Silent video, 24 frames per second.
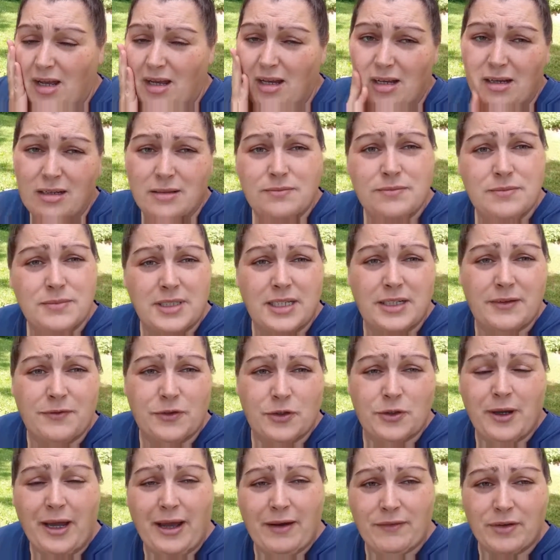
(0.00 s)

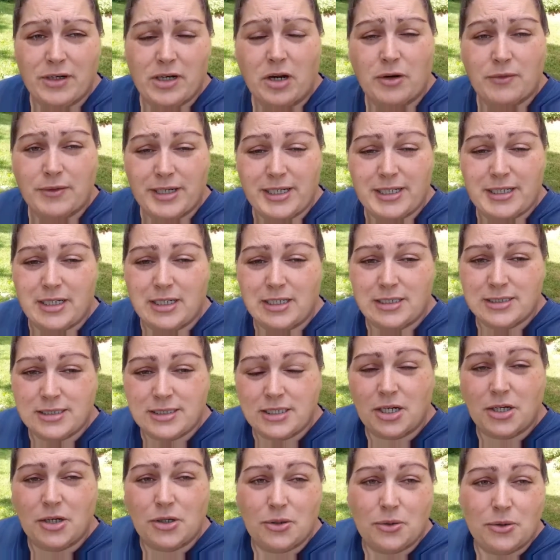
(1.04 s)
If you haven't already done
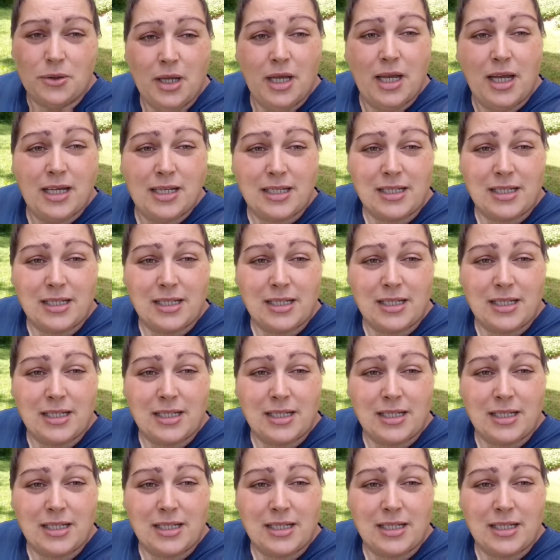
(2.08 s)
so,